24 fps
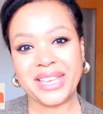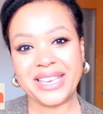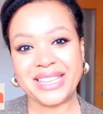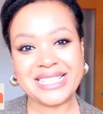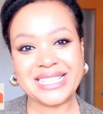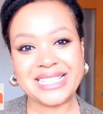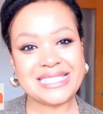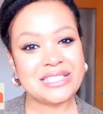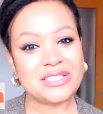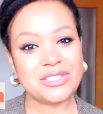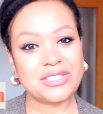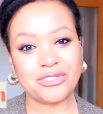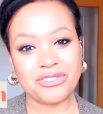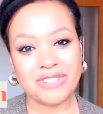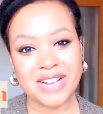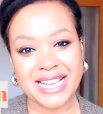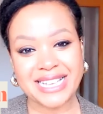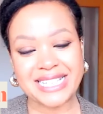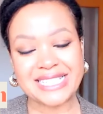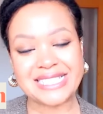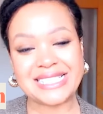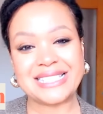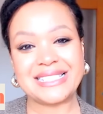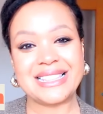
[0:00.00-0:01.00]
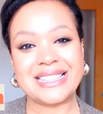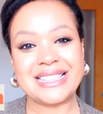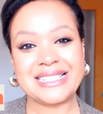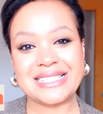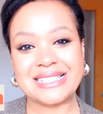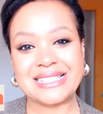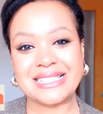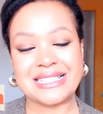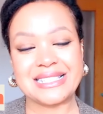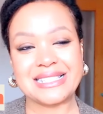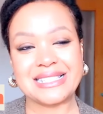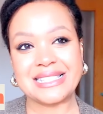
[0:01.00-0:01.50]
this is right.
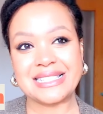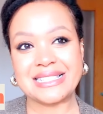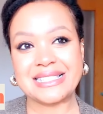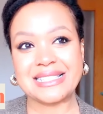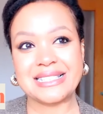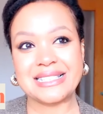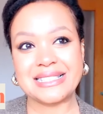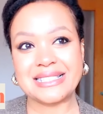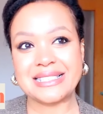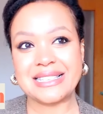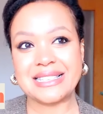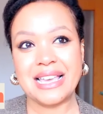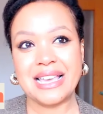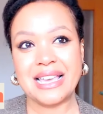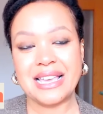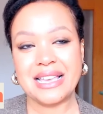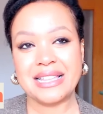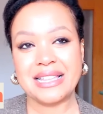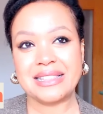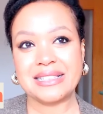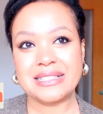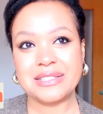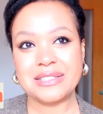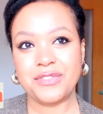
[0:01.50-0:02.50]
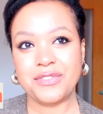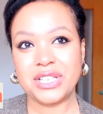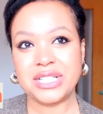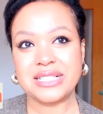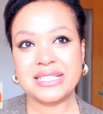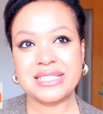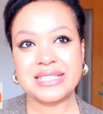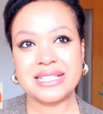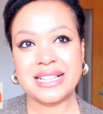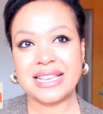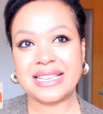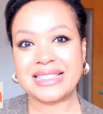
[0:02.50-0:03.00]
This
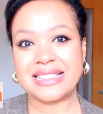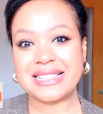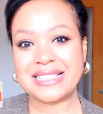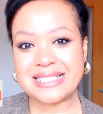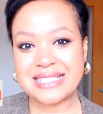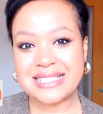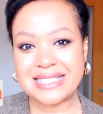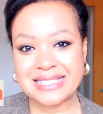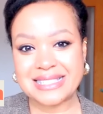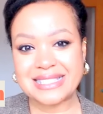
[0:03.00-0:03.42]
feels like this